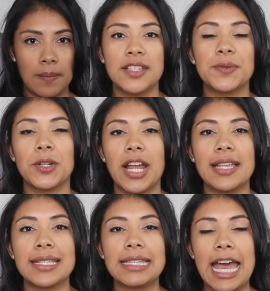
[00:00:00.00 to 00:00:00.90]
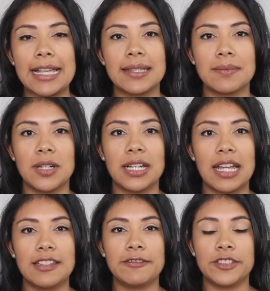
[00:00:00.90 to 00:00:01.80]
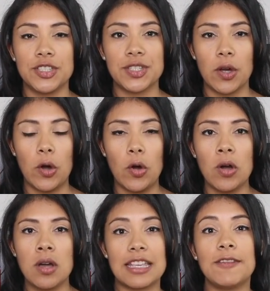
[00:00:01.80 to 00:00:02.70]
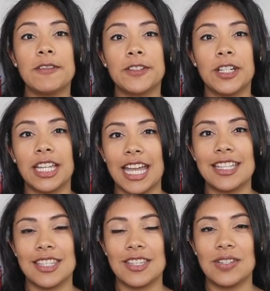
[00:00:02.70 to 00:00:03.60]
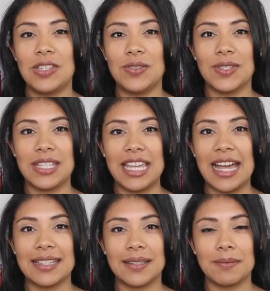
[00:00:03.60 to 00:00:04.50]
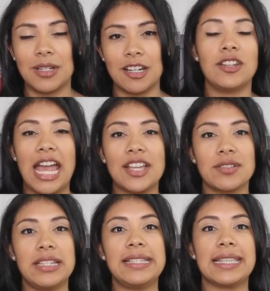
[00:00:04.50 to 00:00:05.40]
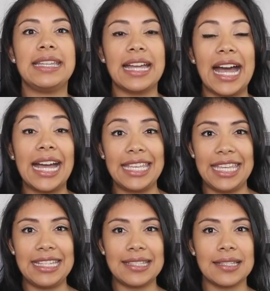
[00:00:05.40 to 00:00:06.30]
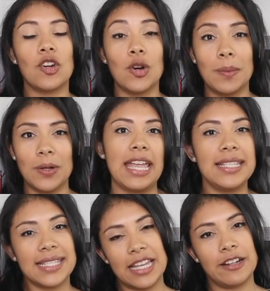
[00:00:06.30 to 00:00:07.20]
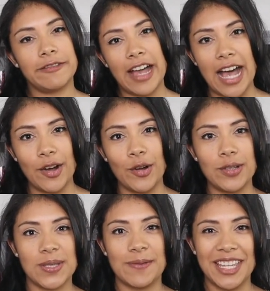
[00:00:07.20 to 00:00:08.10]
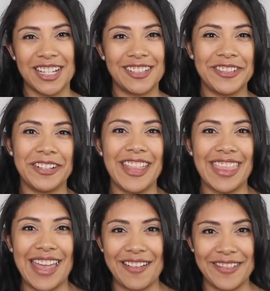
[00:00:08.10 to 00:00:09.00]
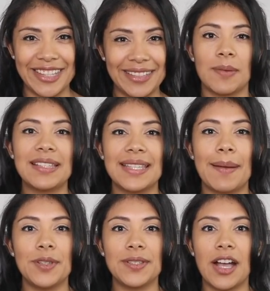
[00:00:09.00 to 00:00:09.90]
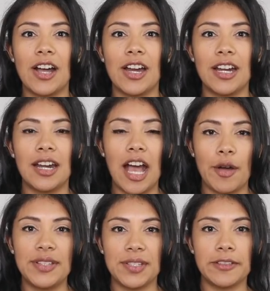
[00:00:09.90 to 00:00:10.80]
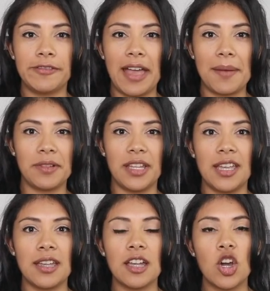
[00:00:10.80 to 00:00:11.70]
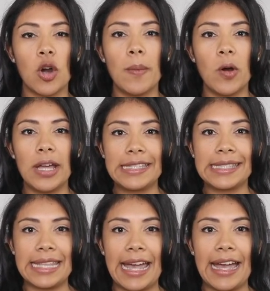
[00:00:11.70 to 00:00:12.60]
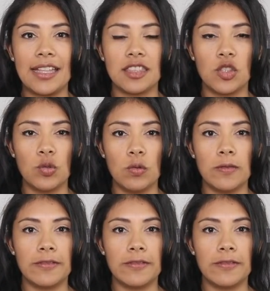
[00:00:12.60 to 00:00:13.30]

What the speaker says: This word has an accent mark on the first O. If you forget to use the accent mark, you're actually saying I eat, ¿cómo? Instead of how. So be careful with that one. Some examples are, how is your family? ¿Cómo está tu